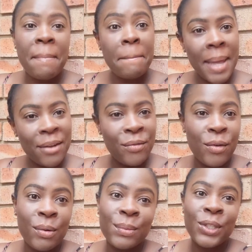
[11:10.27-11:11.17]
back
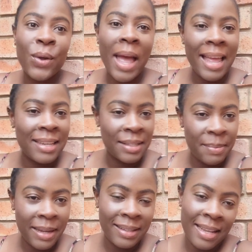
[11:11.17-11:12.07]
from
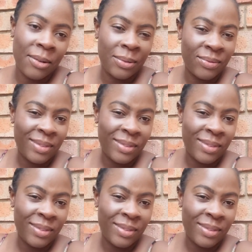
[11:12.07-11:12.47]
johannesburg town